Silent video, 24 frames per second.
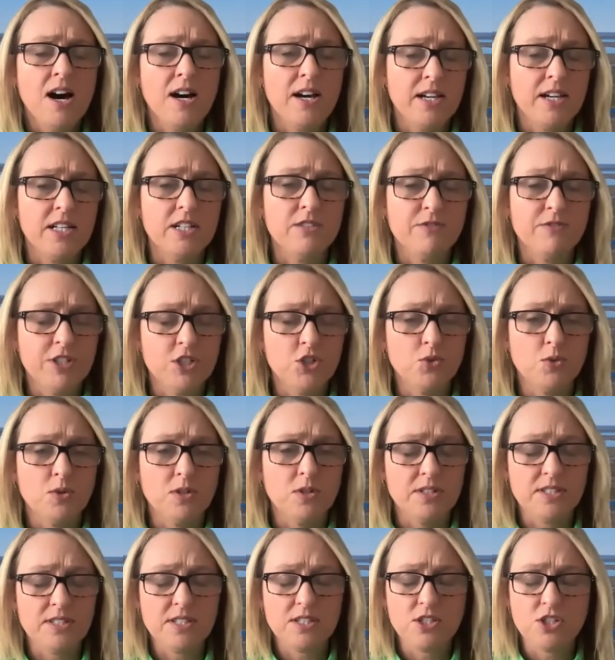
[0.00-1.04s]

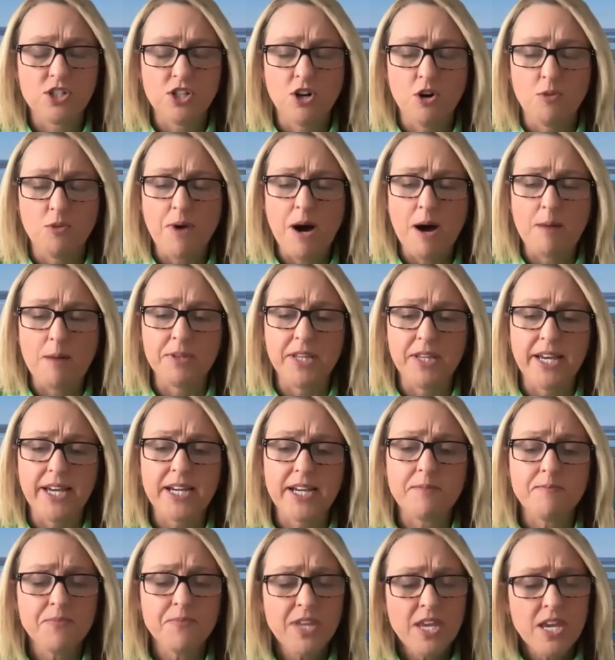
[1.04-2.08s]
individuals to go public.
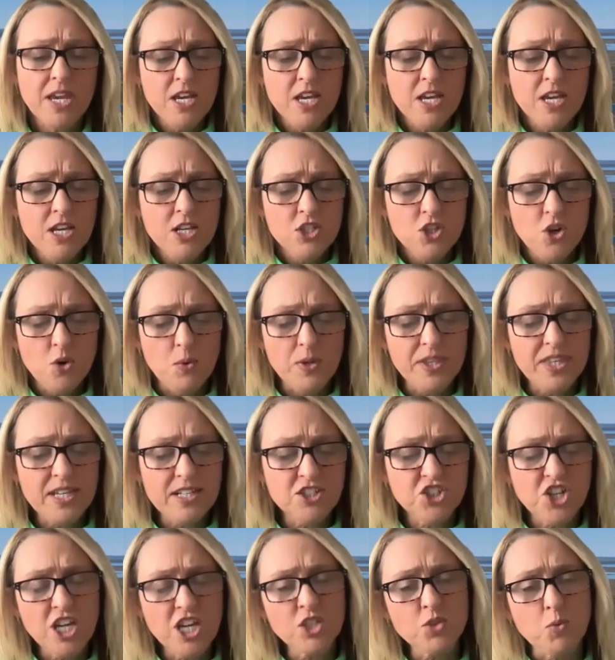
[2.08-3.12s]
So what the
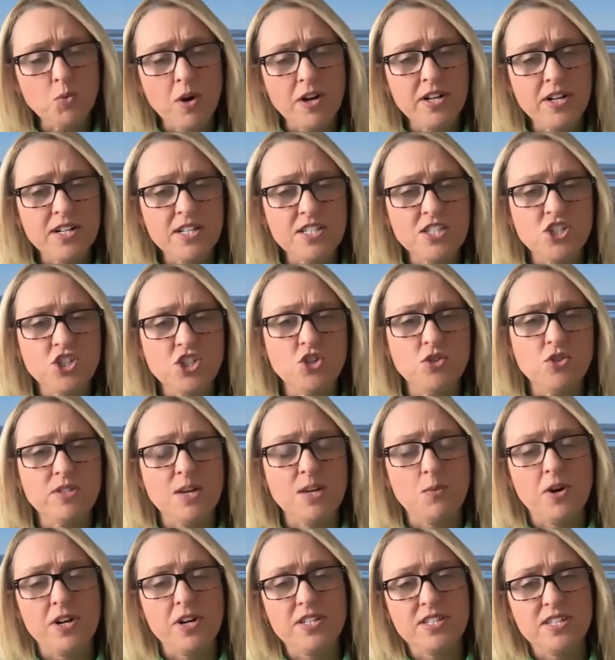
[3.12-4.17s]
exchange wanted us to do is they
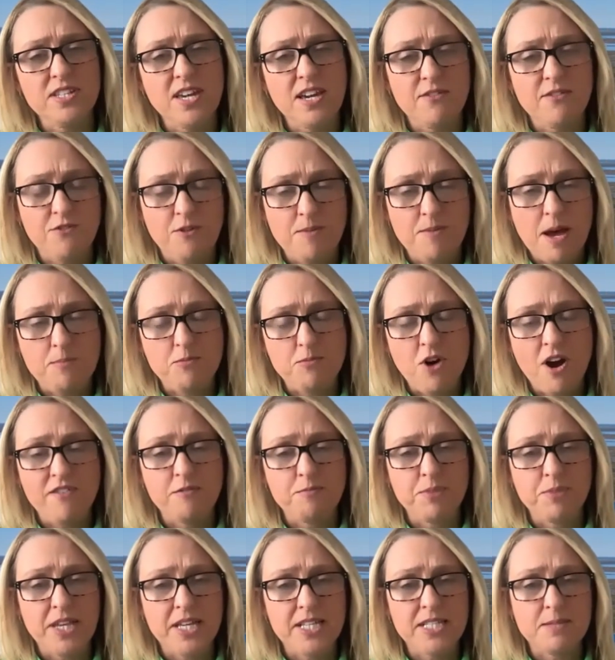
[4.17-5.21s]
wanted to take from that
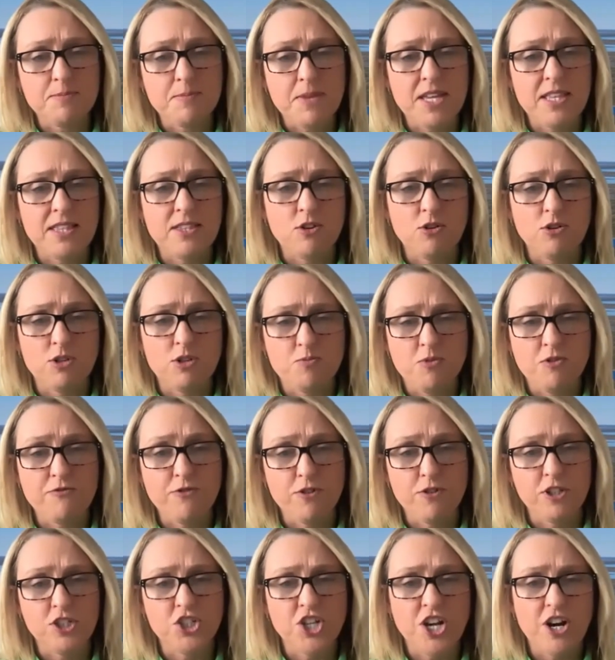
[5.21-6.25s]
private placement those
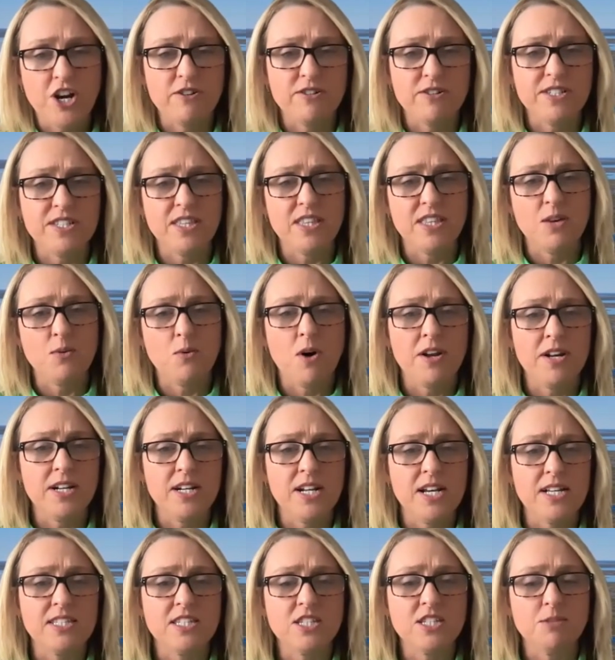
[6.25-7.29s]
preferred shares, and they wanted
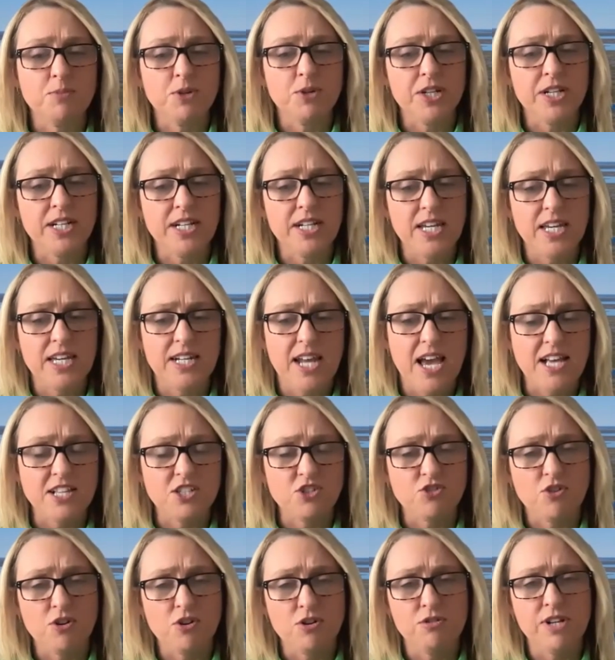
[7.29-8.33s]
us to put it in
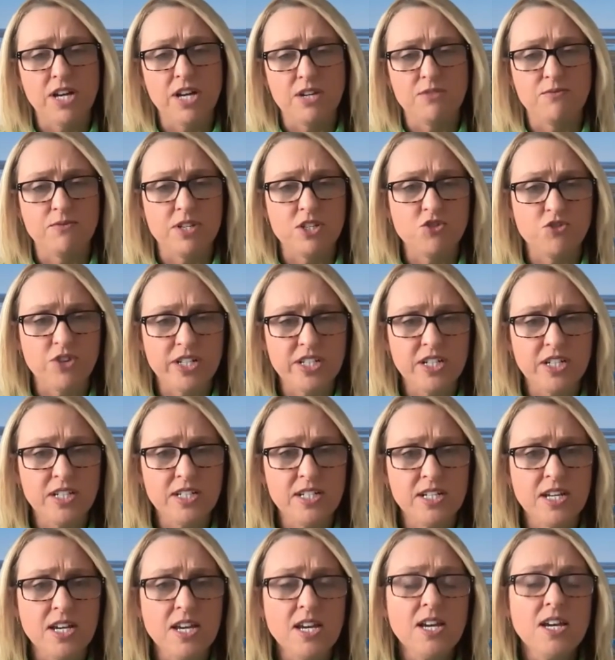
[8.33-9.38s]
escrowed and restricted.
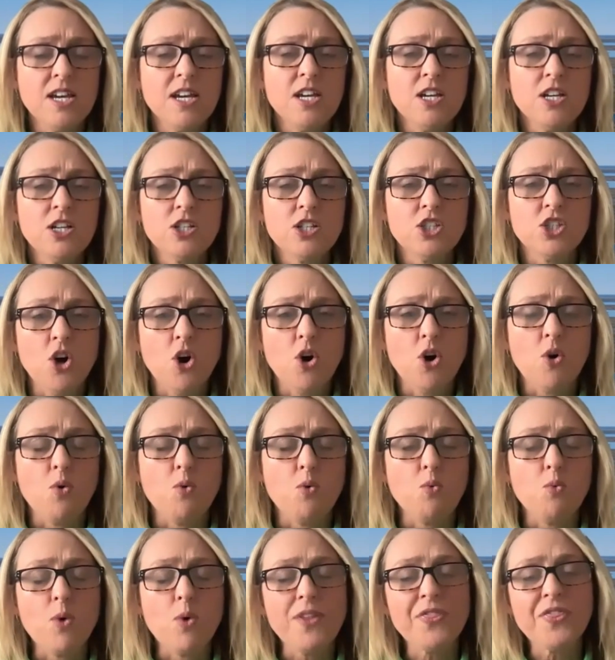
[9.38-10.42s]
So
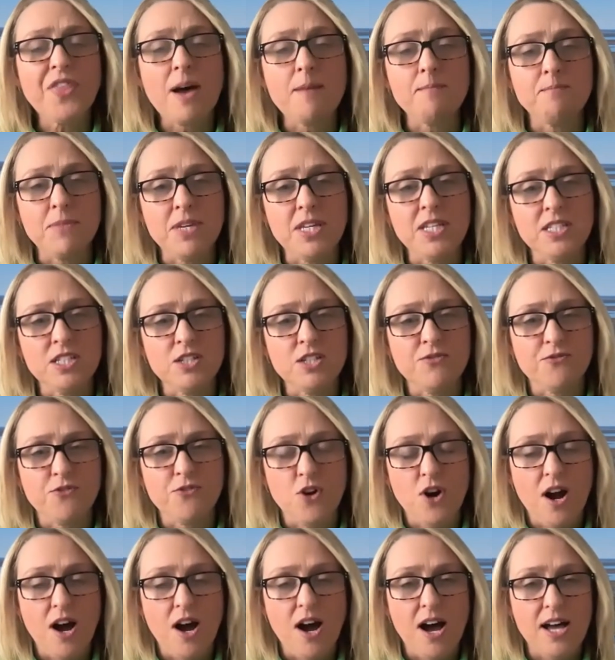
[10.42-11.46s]
what that means
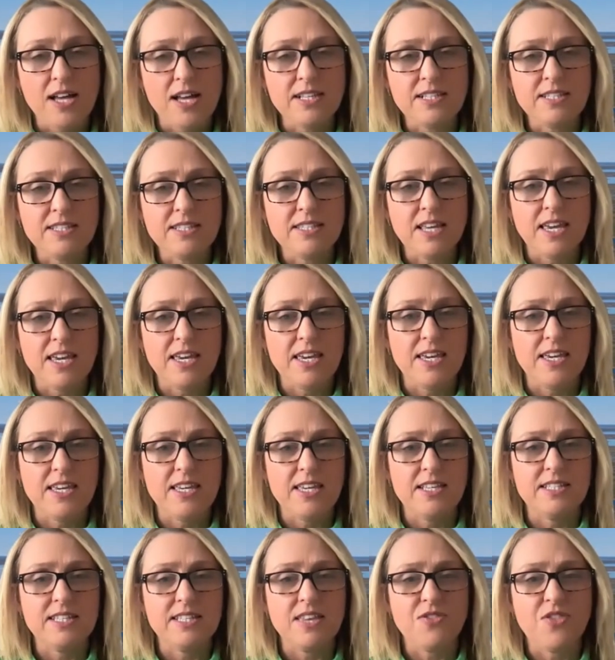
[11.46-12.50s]
for us
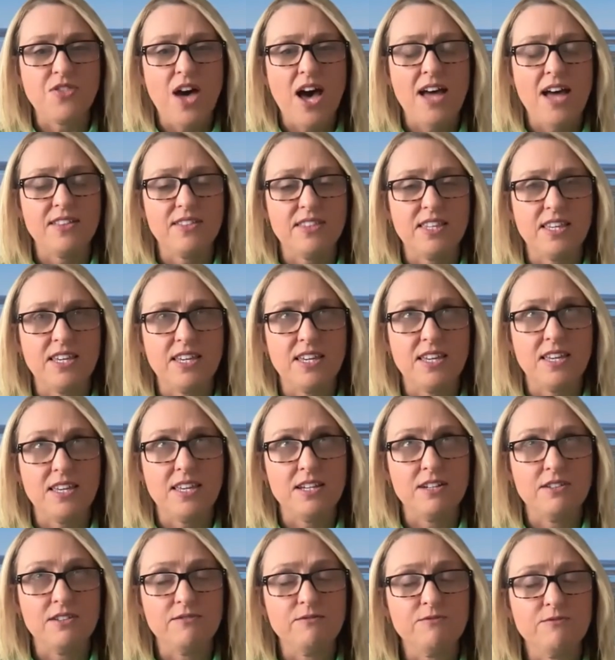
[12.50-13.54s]
is that
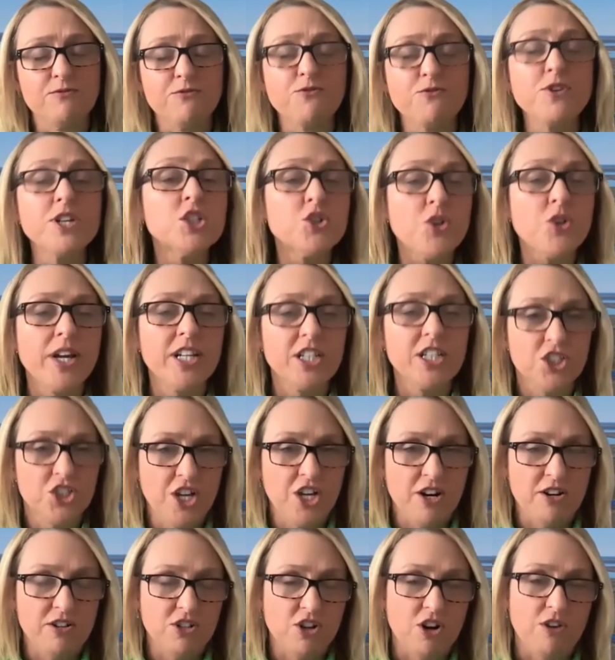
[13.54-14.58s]
the free trading
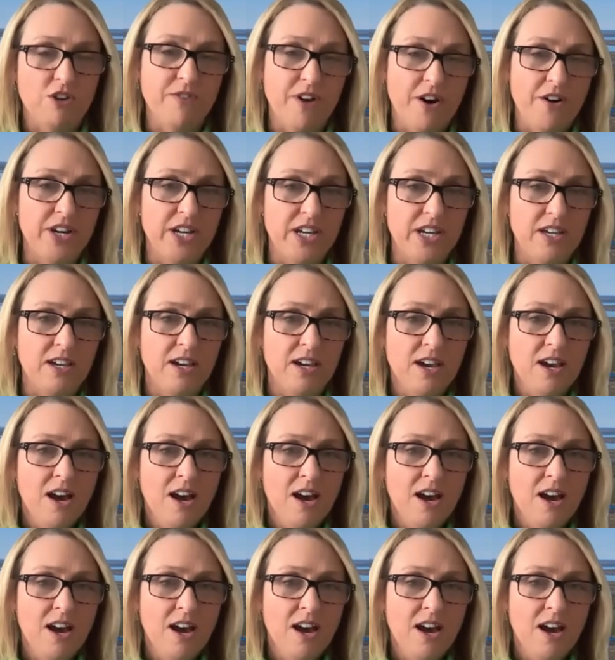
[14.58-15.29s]
shares are very